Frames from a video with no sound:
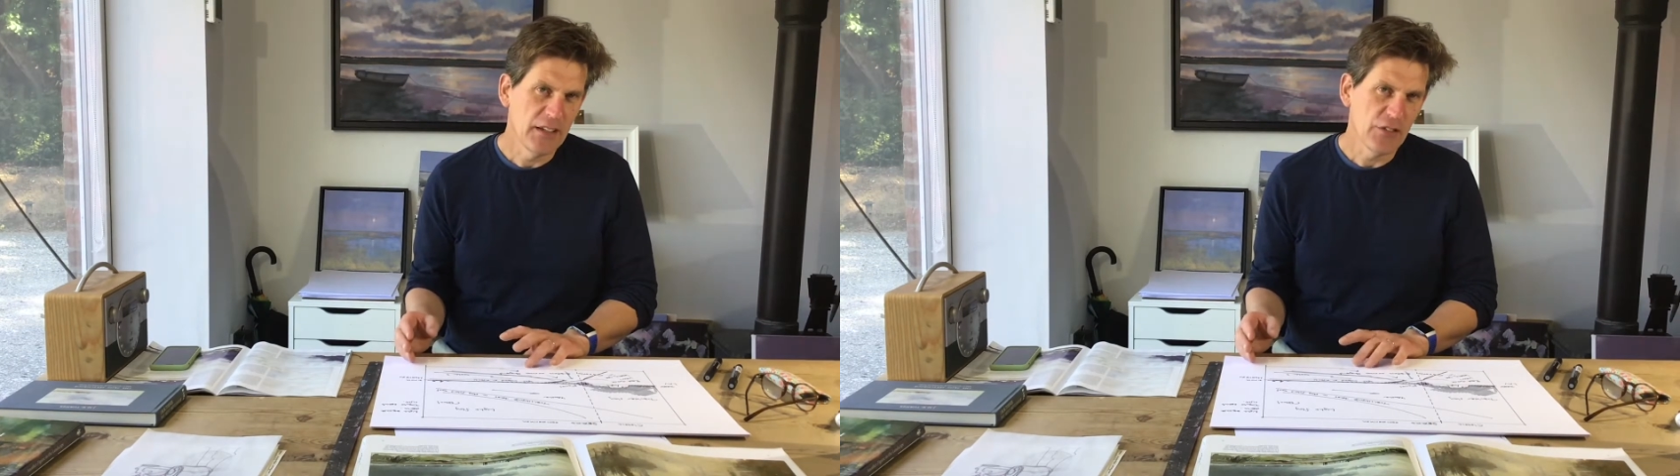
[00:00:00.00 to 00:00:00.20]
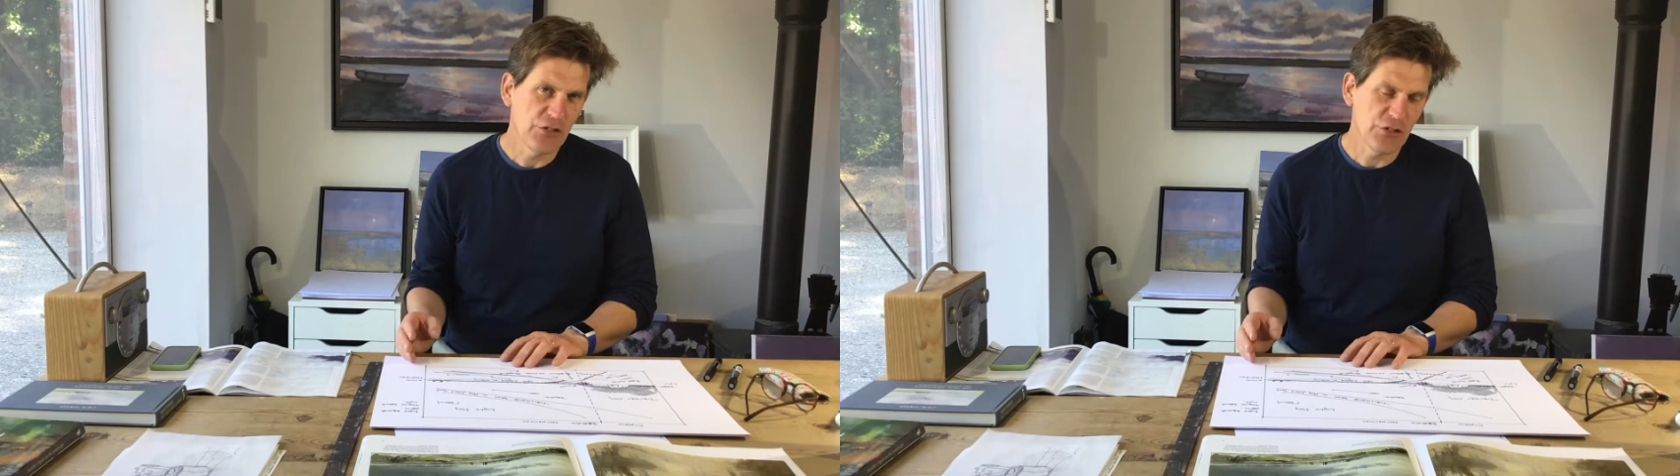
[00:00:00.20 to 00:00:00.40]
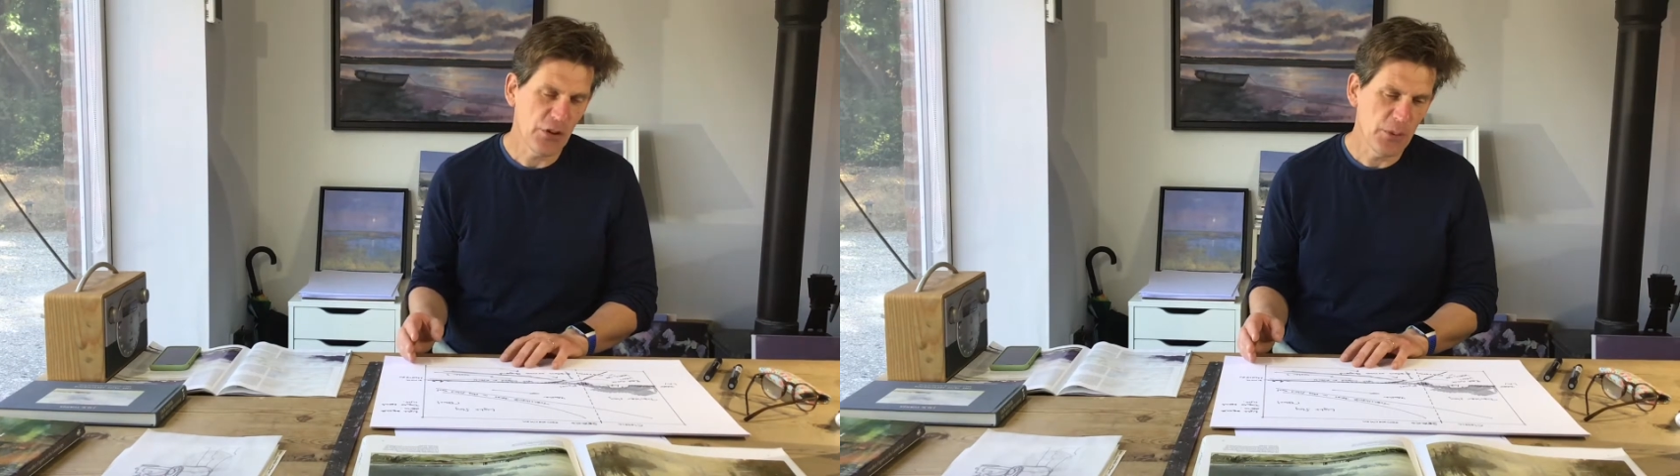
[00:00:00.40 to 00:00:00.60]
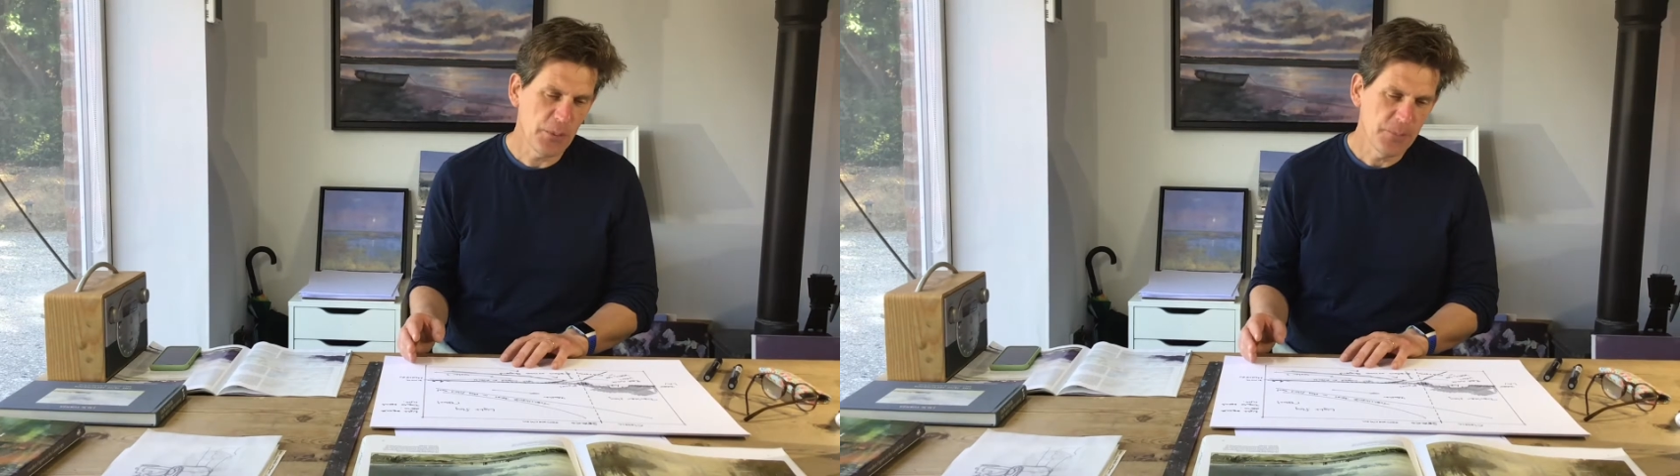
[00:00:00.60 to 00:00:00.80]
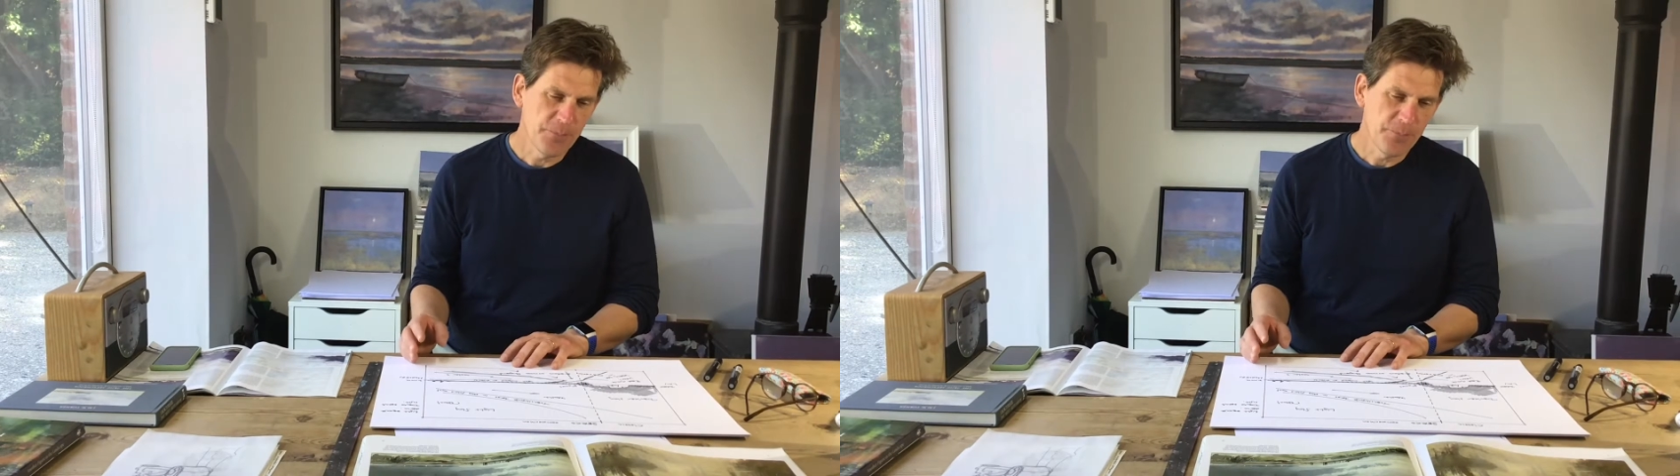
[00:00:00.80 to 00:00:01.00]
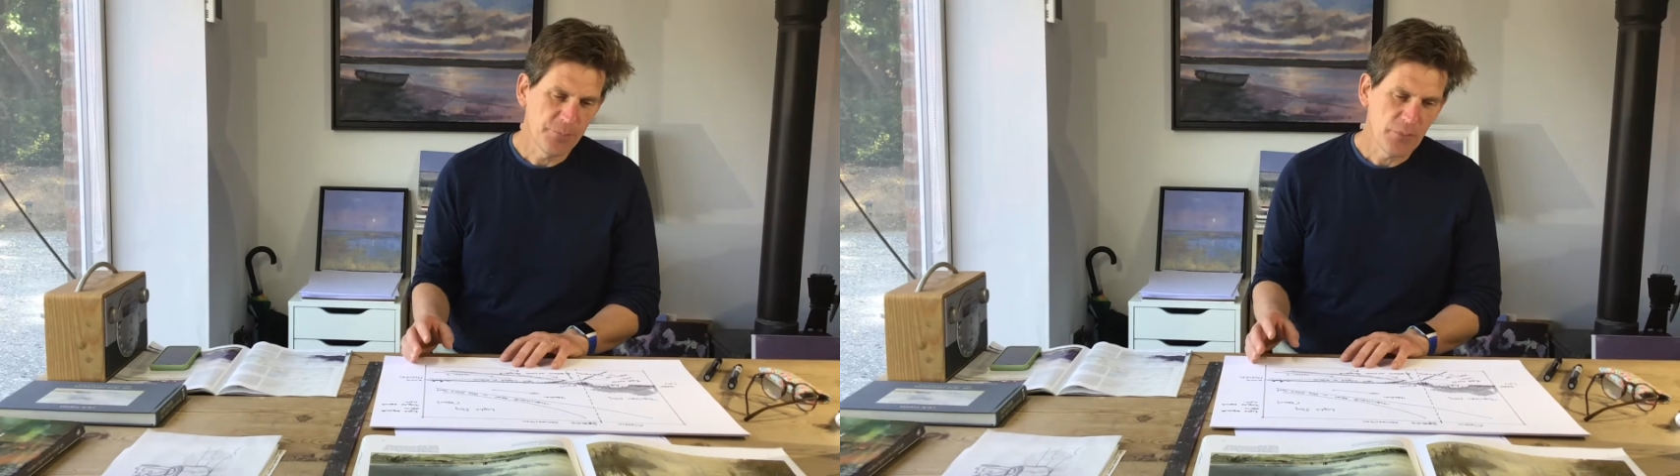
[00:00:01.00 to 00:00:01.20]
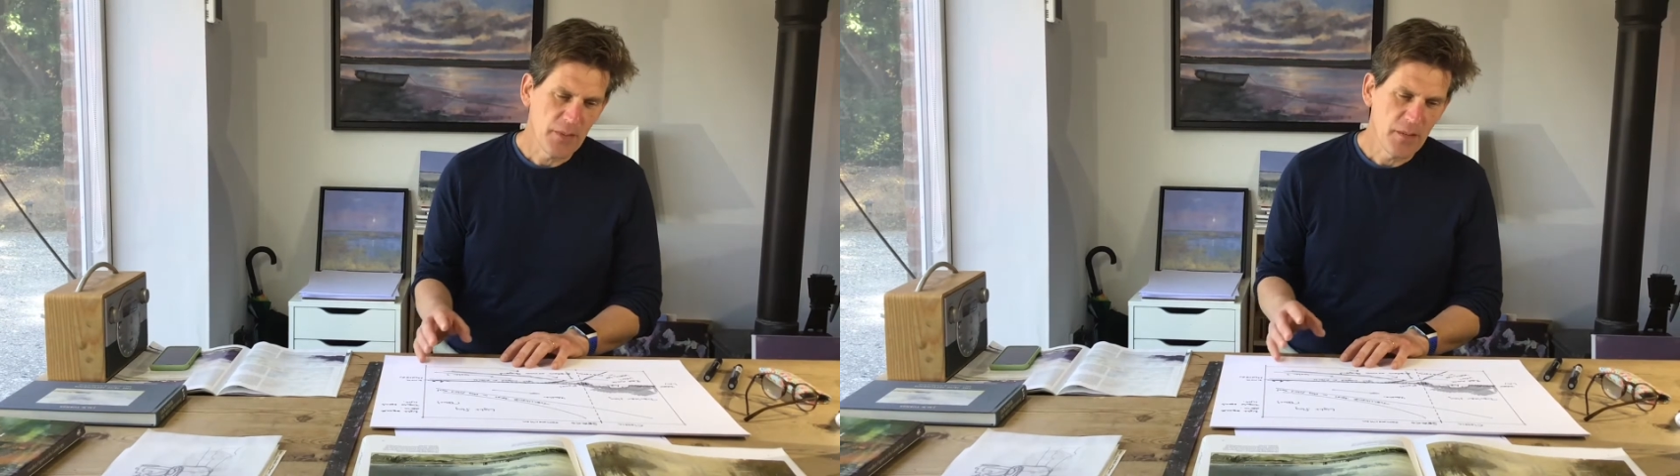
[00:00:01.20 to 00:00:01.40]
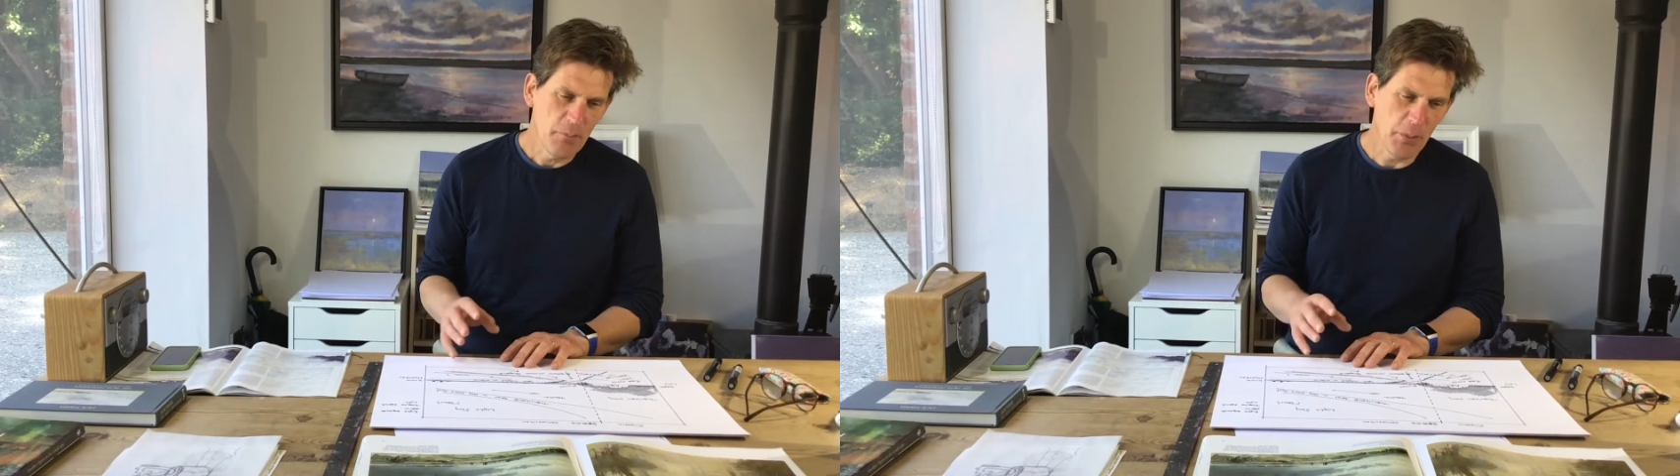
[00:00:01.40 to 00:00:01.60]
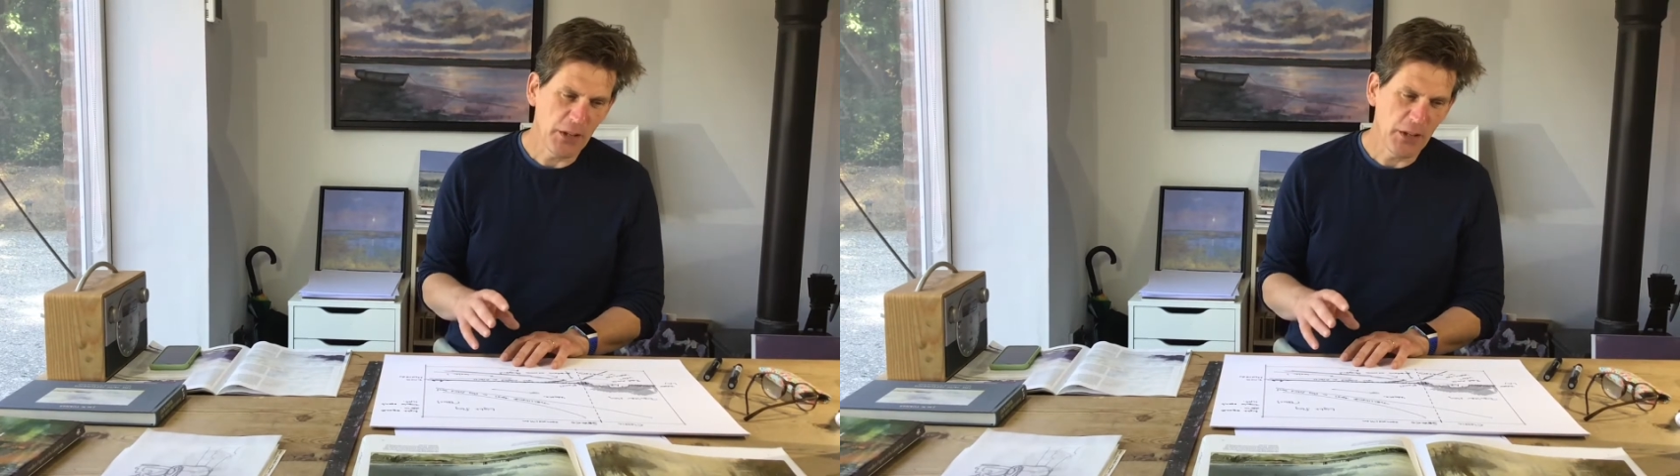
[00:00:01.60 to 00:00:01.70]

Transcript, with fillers: So, but